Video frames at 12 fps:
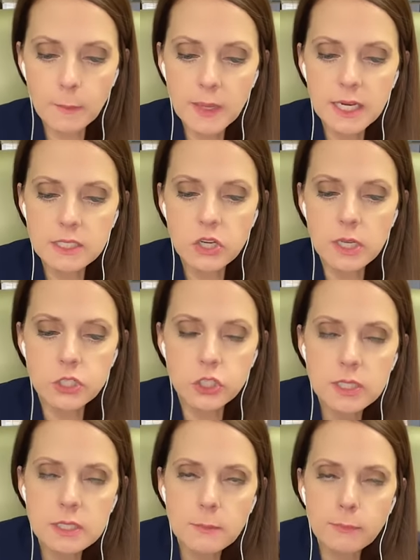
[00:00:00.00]
I mean,
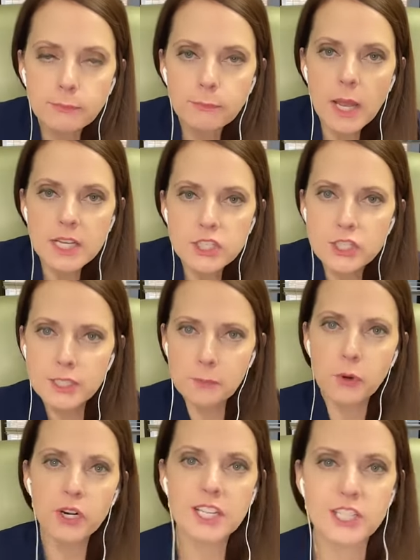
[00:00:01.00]
it's just
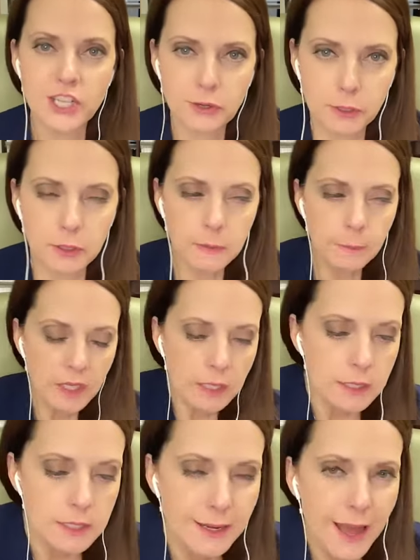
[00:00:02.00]
important in general
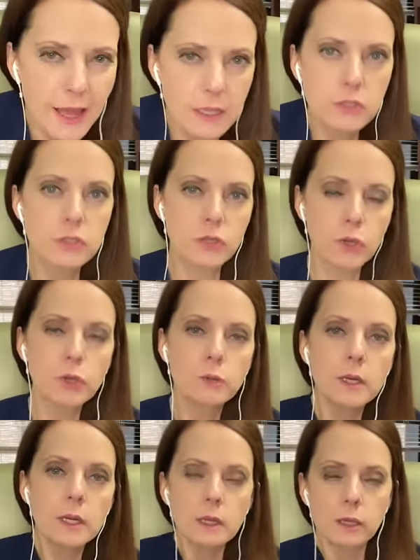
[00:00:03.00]
to not
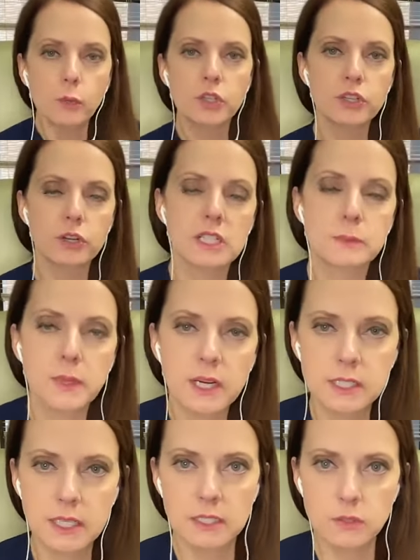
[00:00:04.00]
assume that what you're
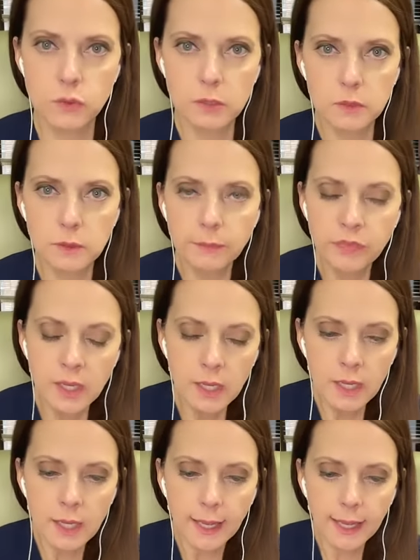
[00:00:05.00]
experiencing is normal.
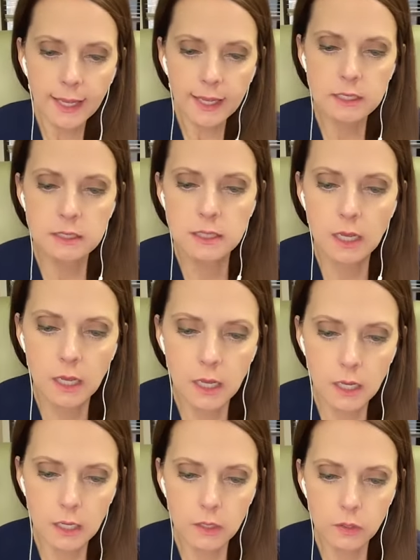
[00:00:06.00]
And
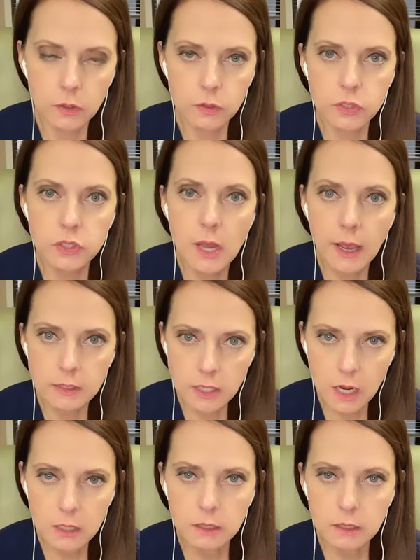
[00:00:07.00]

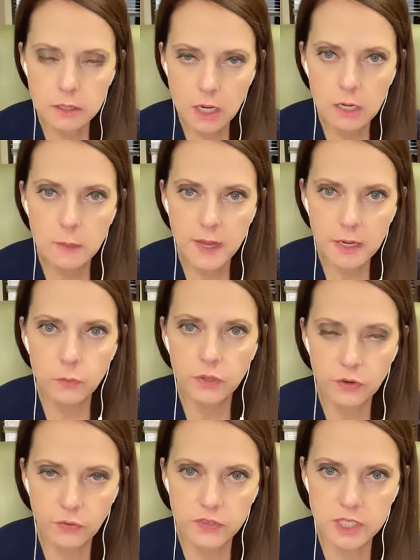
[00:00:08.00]
talk about it
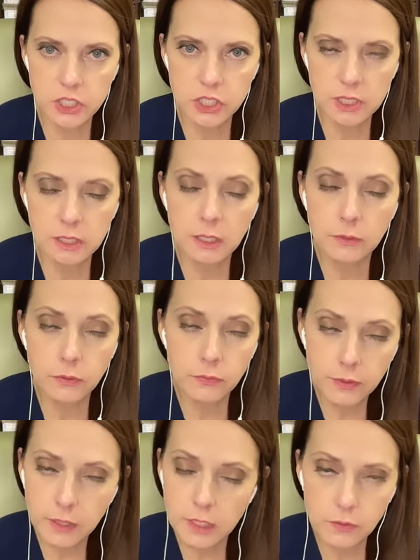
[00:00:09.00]
with your physician. And if you
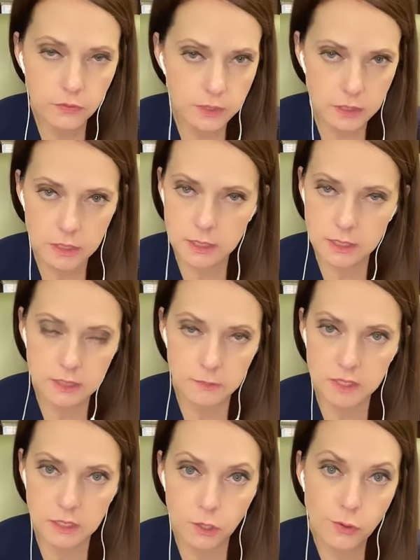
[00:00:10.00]
feel like your physician's
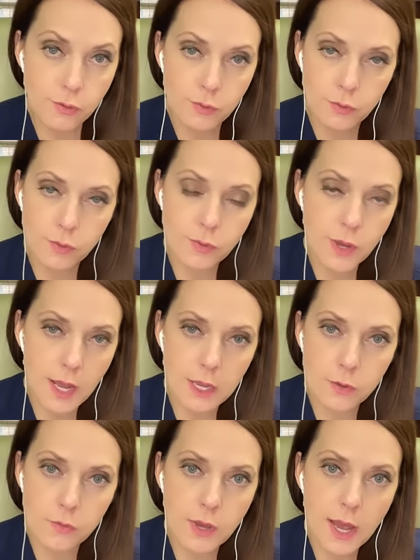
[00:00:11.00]
dismissing you,
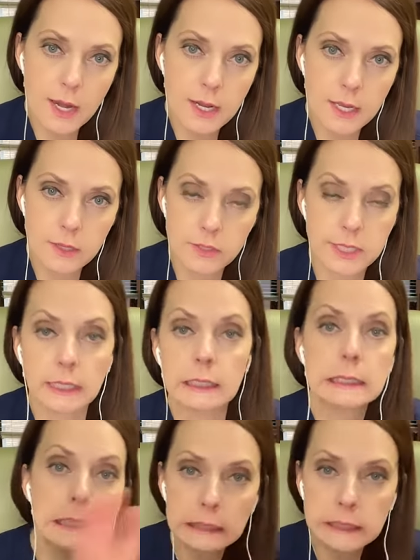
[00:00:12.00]
you got to either say,
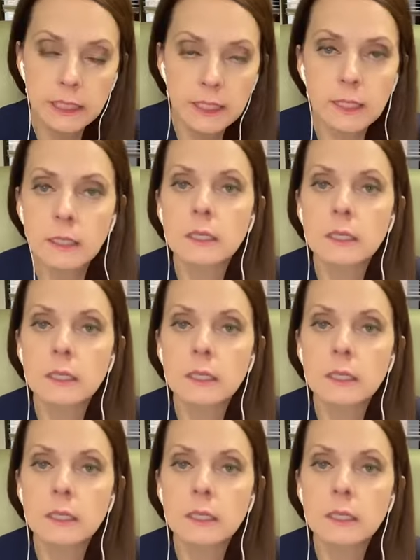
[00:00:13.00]
look,